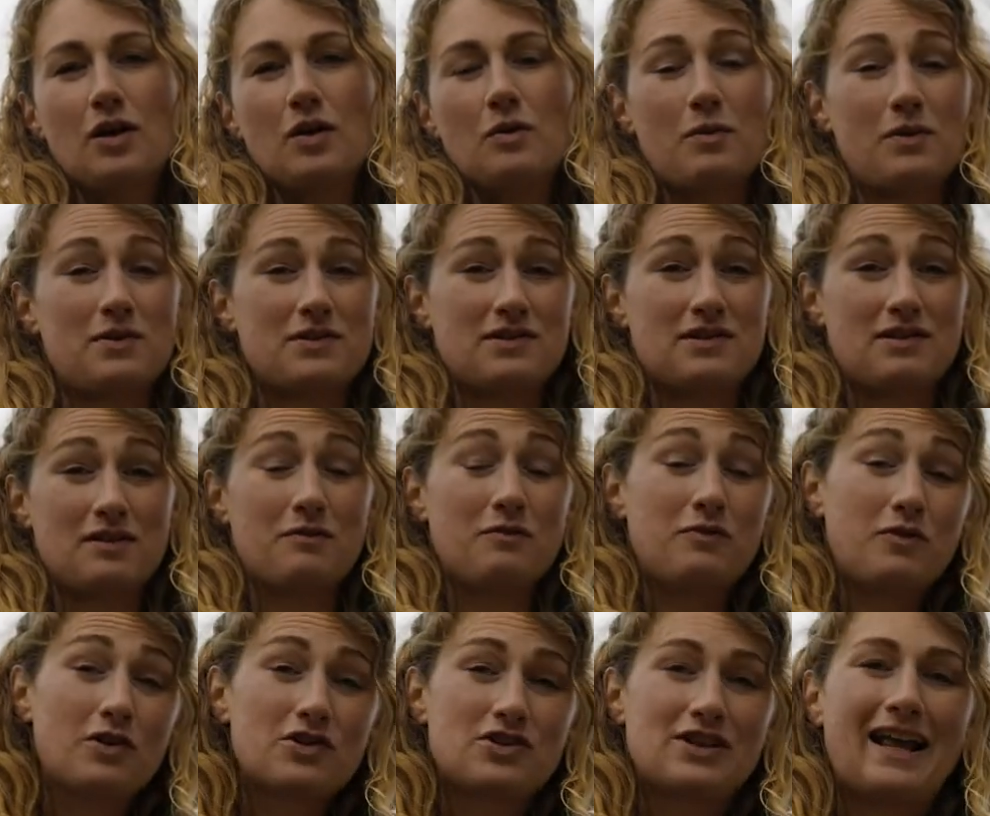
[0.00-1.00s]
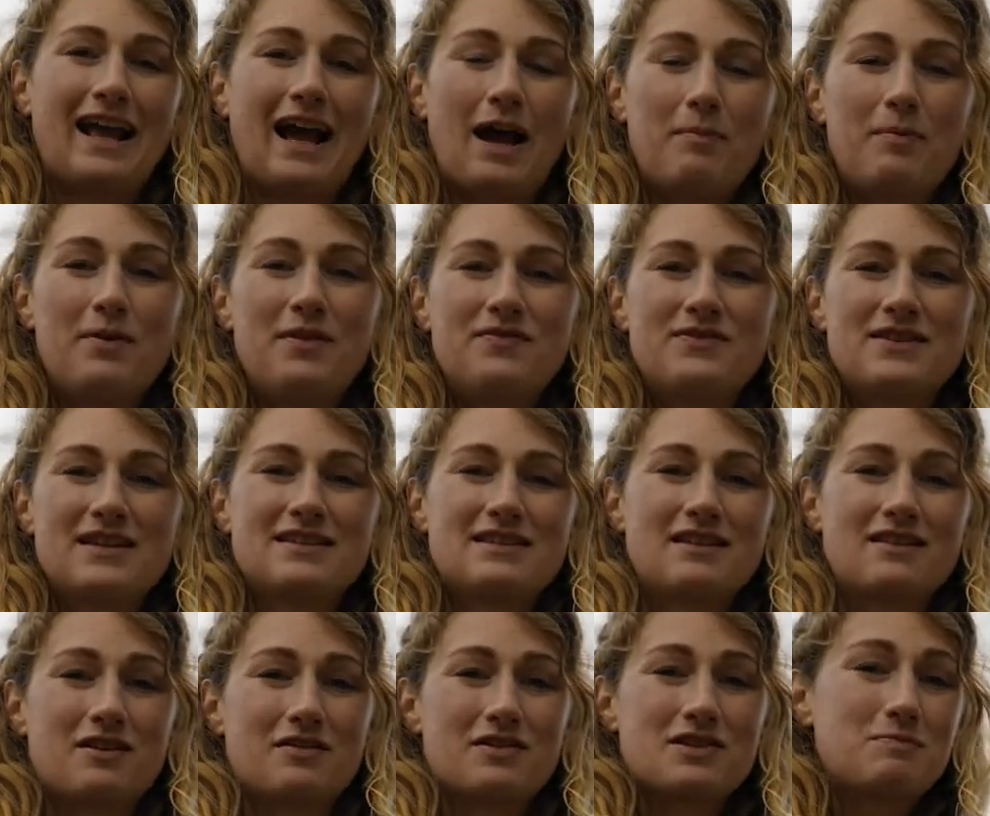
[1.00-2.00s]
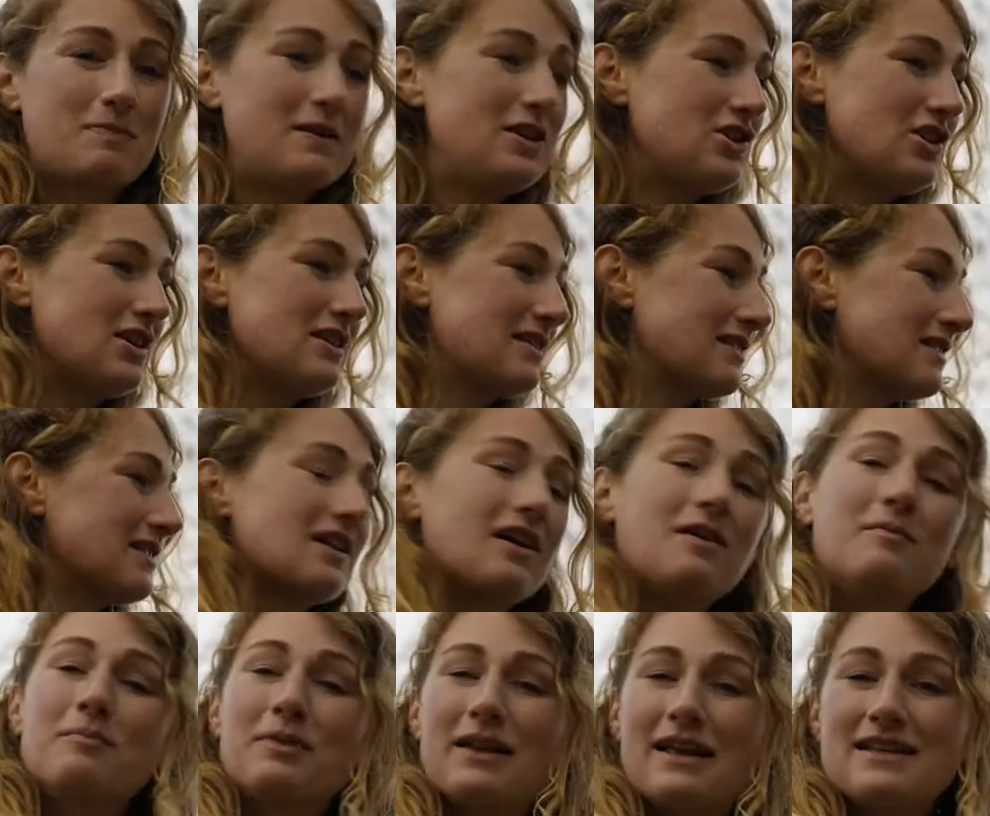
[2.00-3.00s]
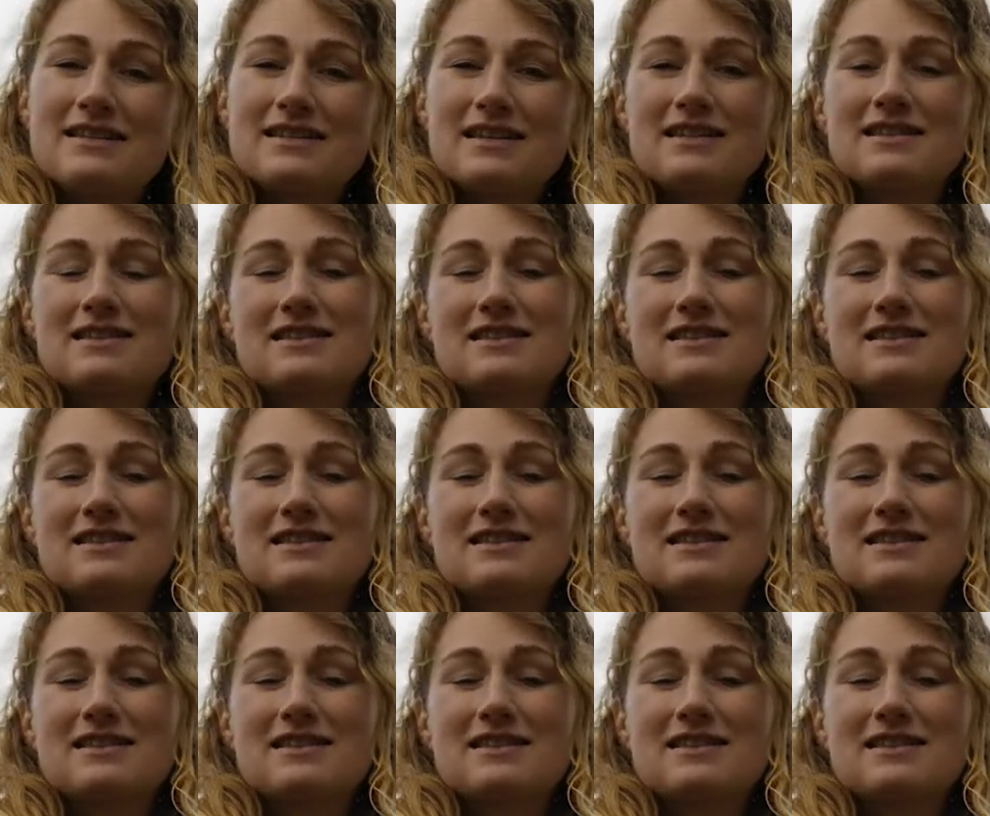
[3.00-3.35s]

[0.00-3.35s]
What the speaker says: What's unfortunately happened is that there are species in certain places